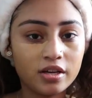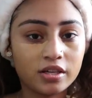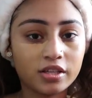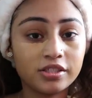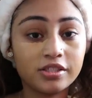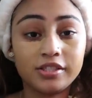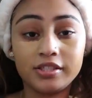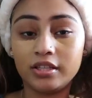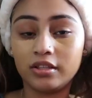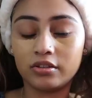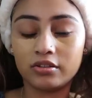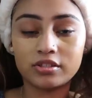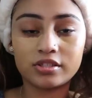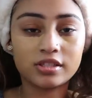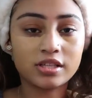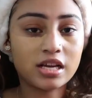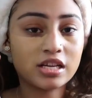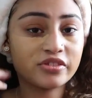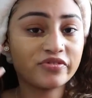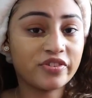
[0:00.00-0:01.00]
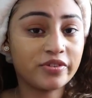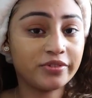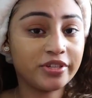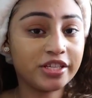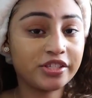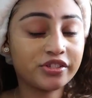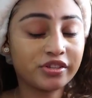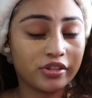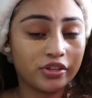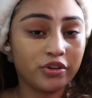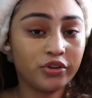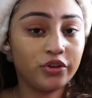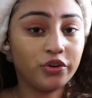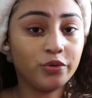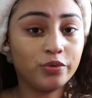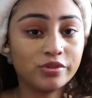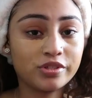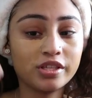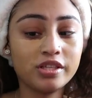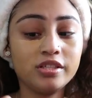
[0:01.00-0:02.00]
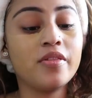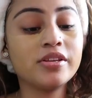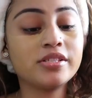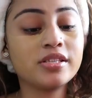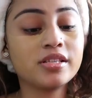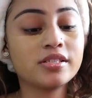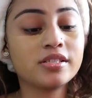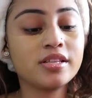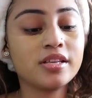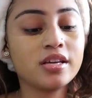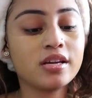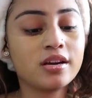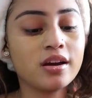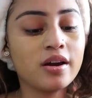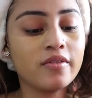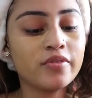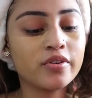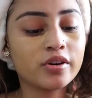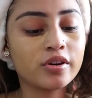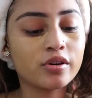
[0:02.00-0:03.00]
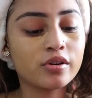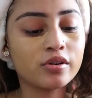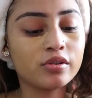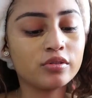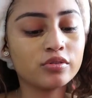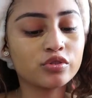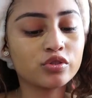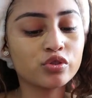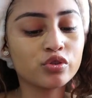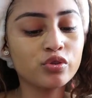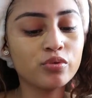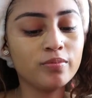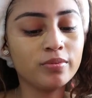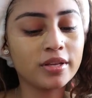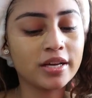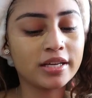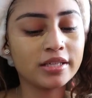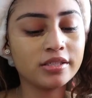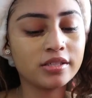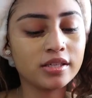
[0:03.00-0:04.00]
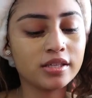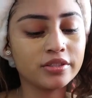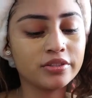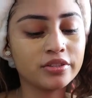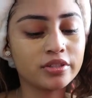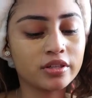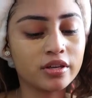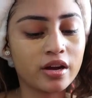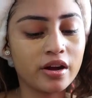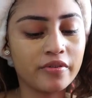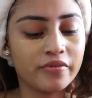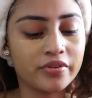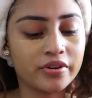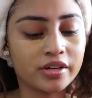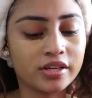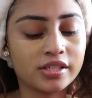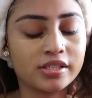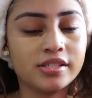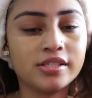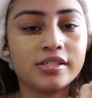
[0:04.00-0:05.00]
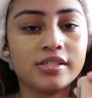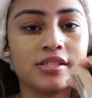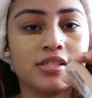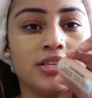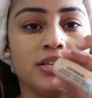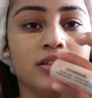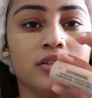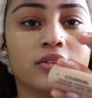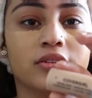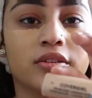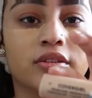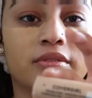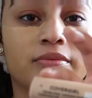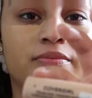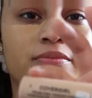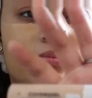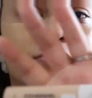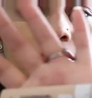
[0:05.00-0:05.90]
concealer / foundation that you're using. This is the CoverGirl True Blend Undercover Concealer.